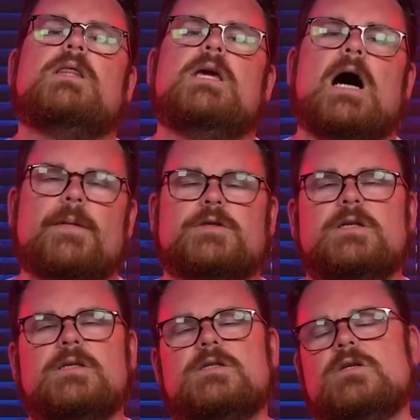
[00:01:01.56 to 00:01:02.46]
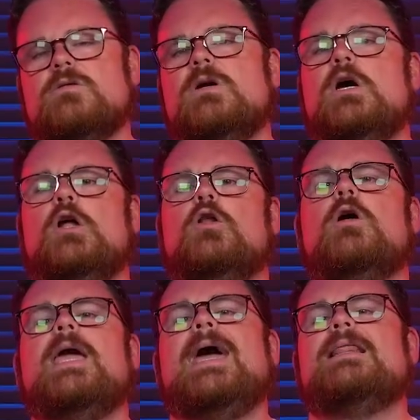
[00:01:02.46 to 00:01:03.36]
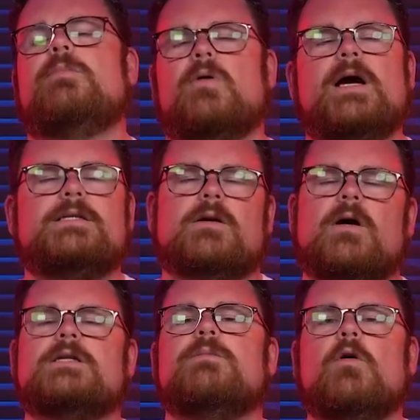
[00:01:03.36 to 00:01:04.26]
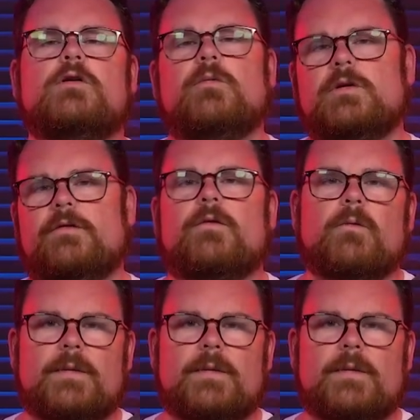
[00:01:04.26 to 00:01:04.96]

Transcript: get the option to look at the price across multiple different